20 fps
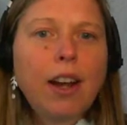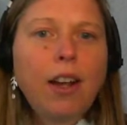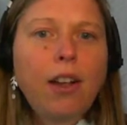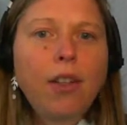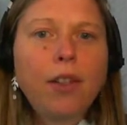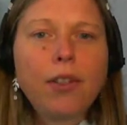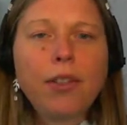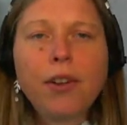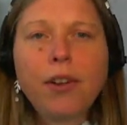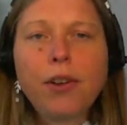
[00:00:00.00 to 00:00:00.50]

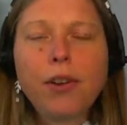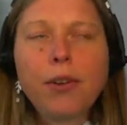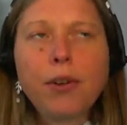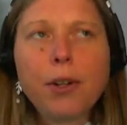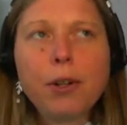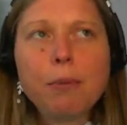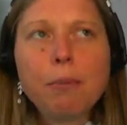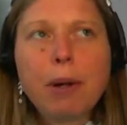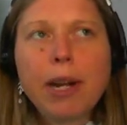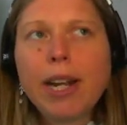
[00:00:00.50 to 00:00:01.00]
although
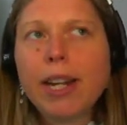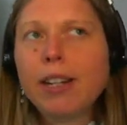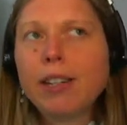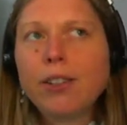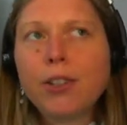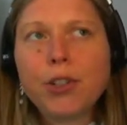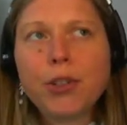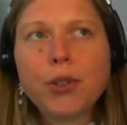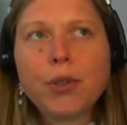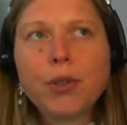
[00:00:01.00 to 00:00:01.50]
you
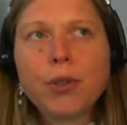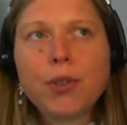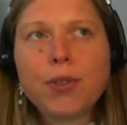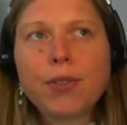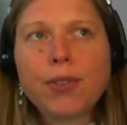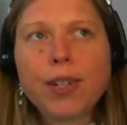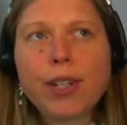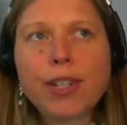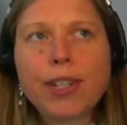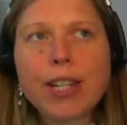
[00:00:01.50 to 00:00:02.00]
might choose,
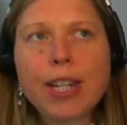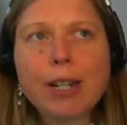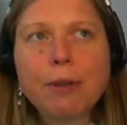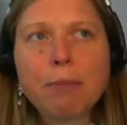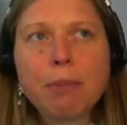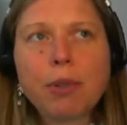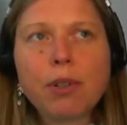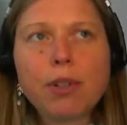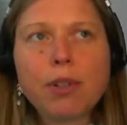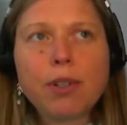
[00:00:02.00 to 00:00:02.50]
for
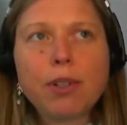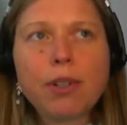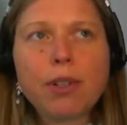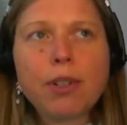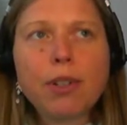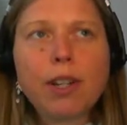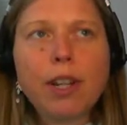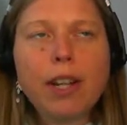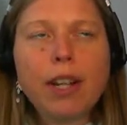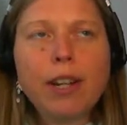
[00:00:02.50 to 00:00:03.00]
example,